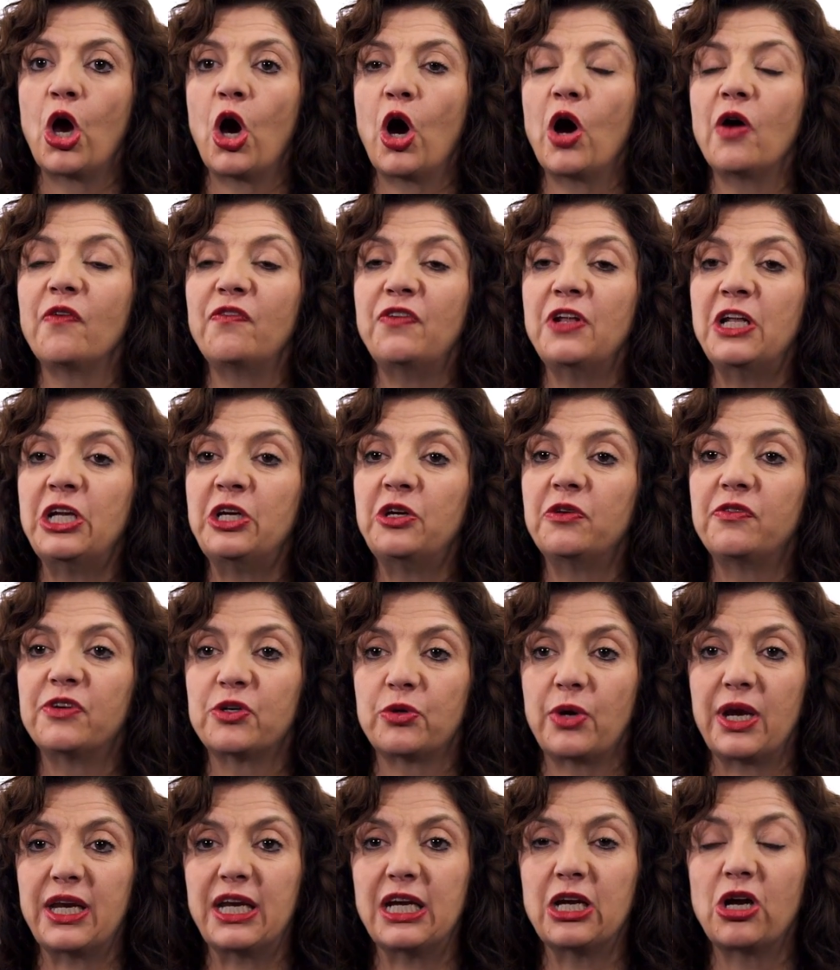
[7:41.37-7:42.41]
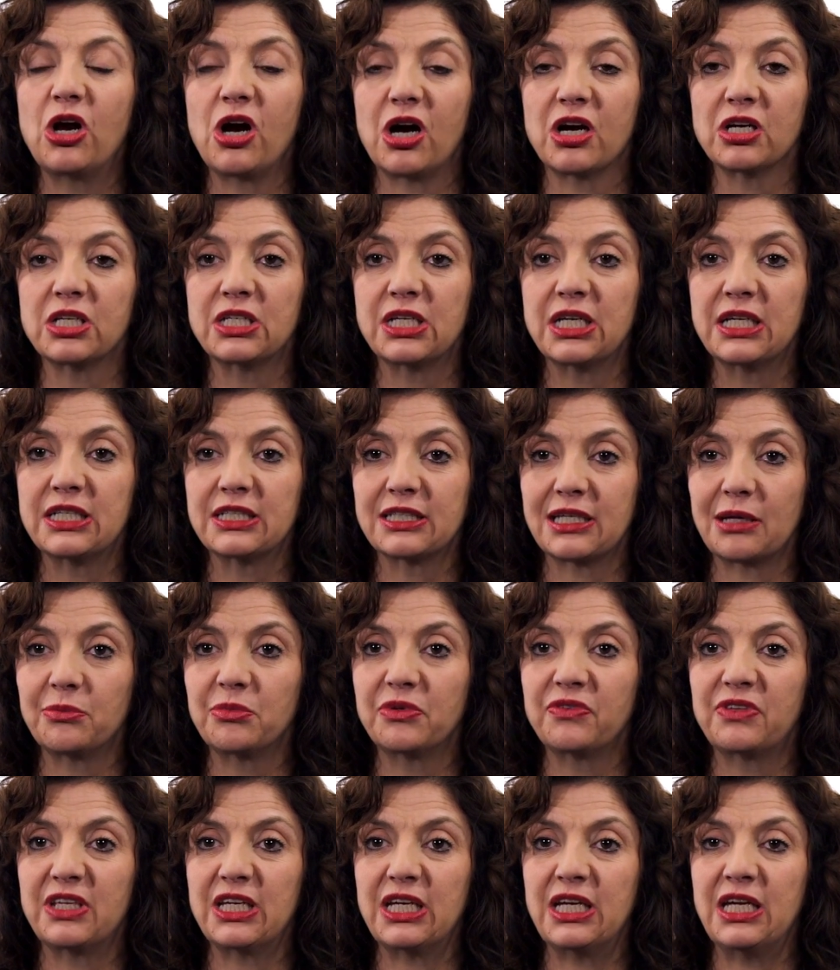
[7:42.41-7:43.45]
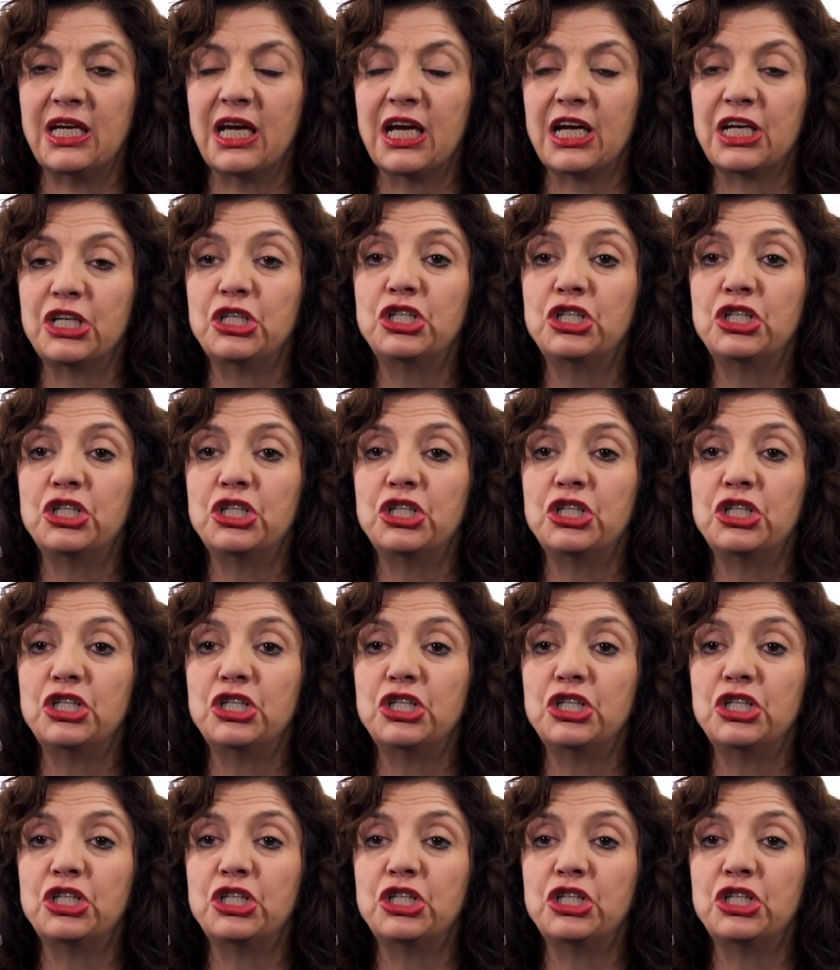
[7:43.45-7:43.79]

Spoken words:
Hopefully you've already got some of the